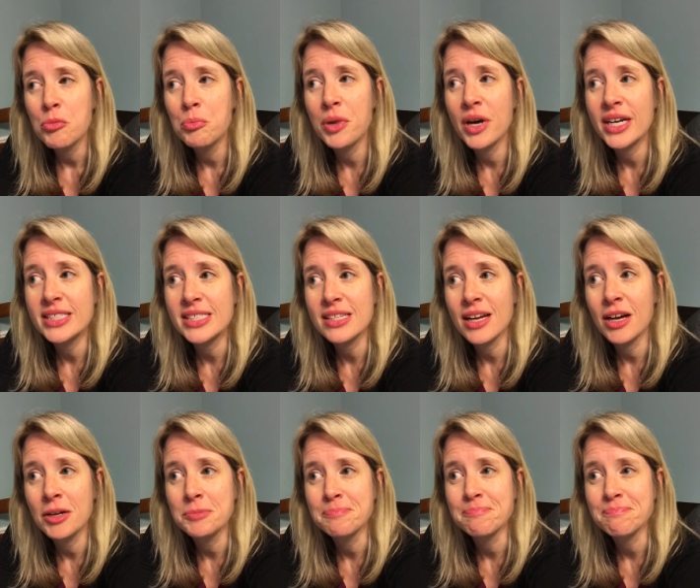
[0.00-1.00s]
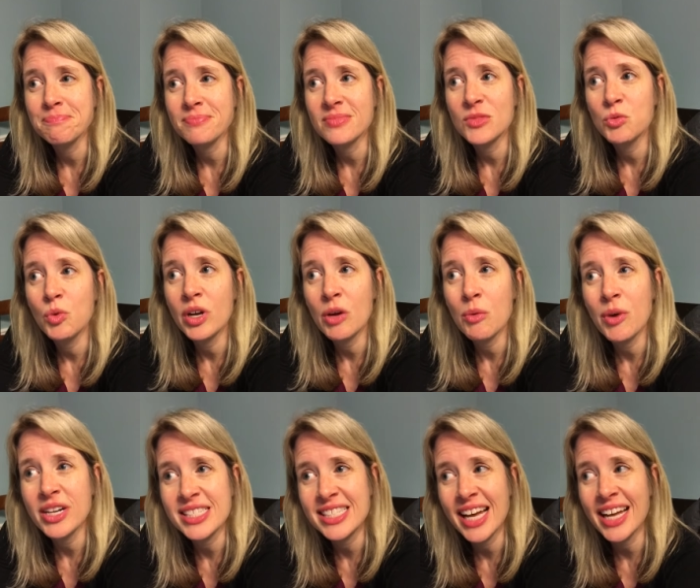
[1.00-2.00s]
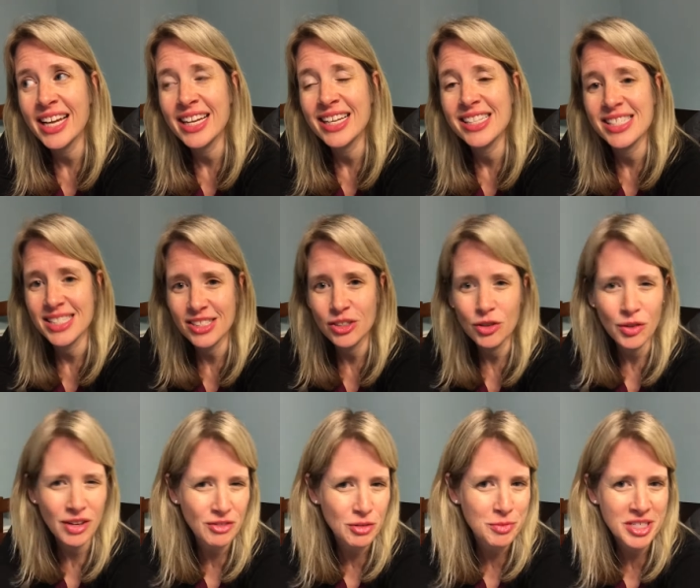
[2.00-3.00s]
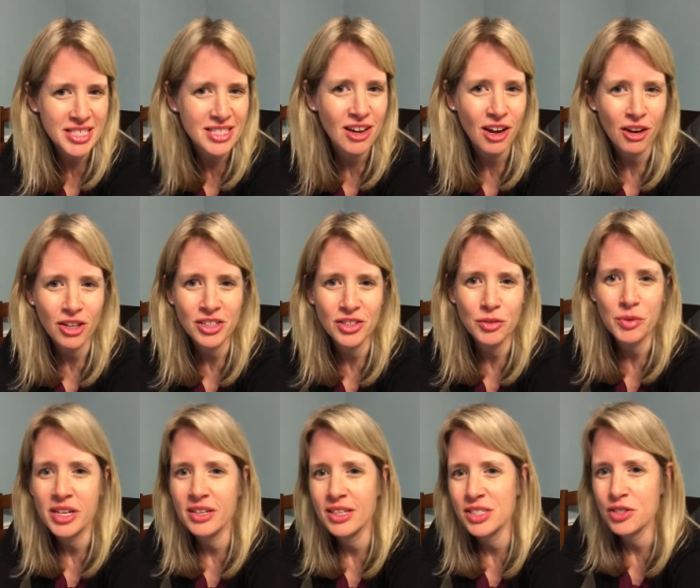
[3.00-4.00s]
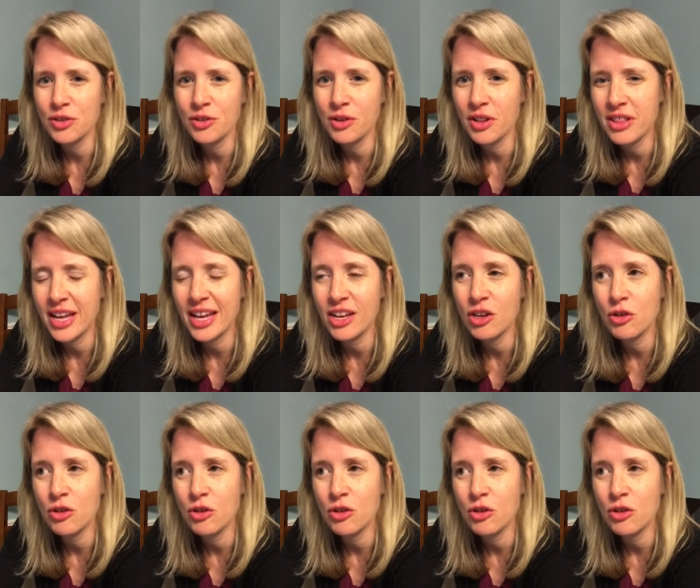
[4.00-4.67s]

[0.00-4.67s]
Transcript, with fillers: But um, what I want to say is you don't have to be stuck doing a certain thing.